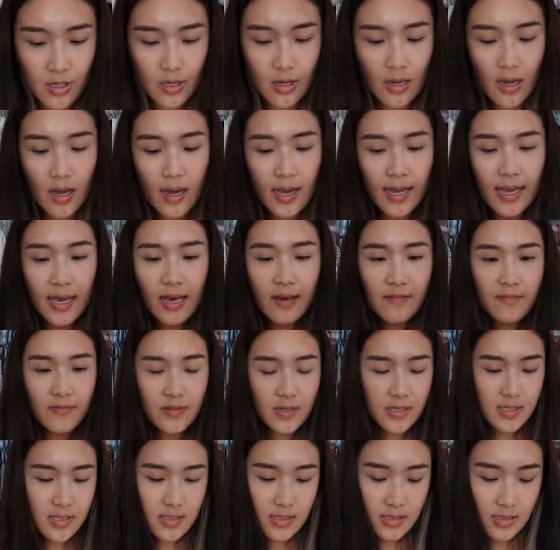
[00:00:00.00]
I
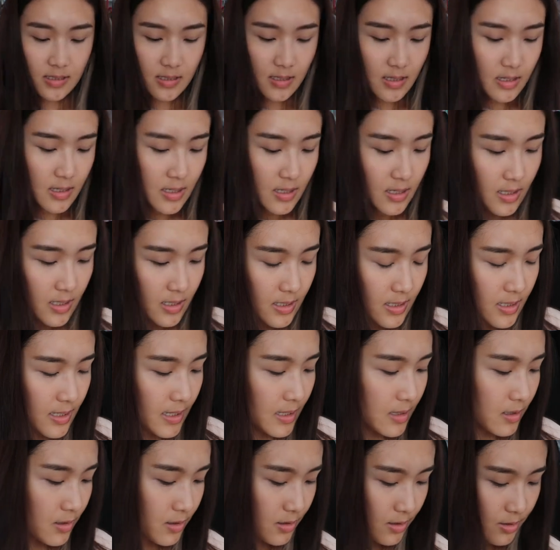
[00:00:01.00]
have this
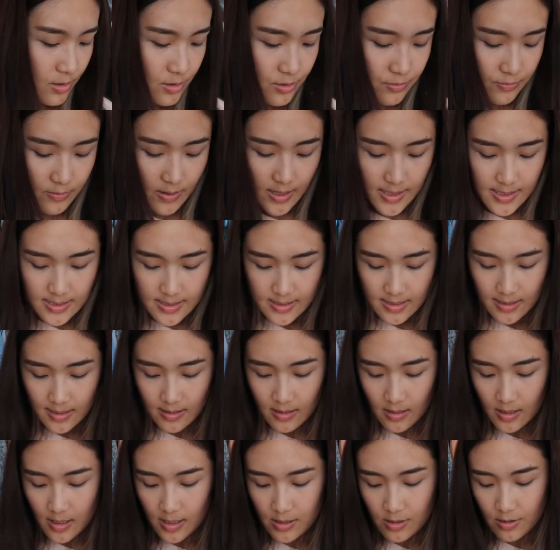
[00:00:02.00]
yellow dress
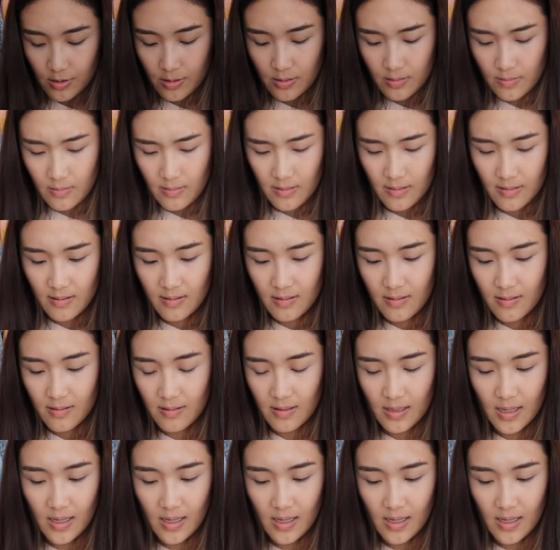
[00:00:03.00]
that I don't